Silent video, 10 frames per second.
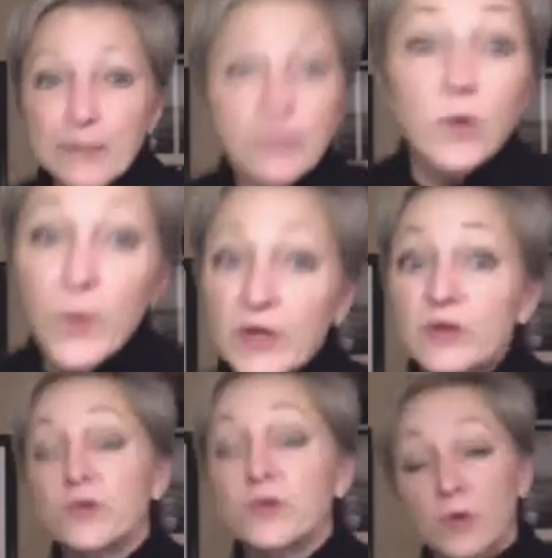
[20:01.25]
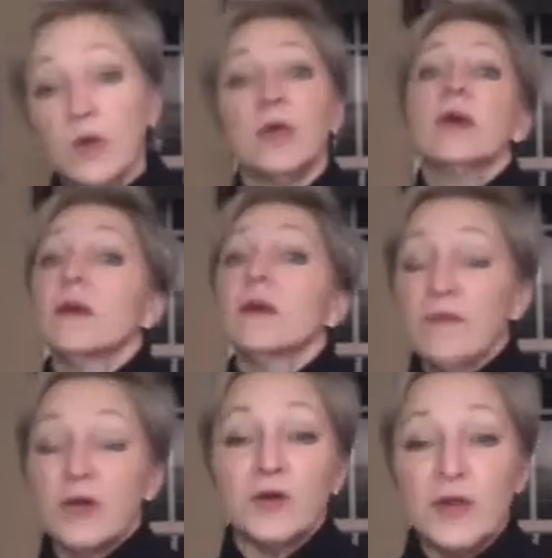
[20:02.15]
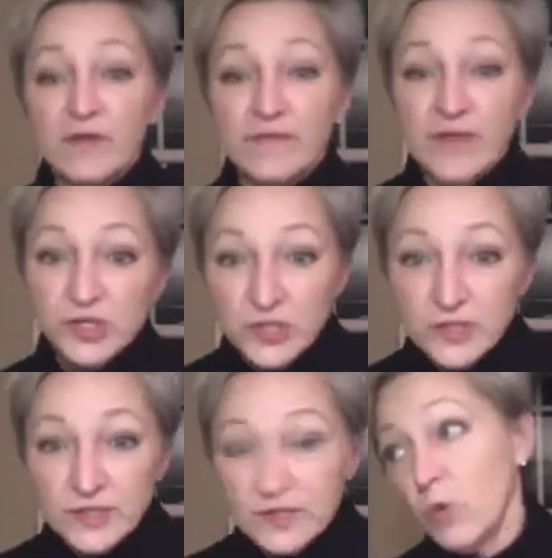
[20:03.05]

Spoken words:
going to veterinary conventions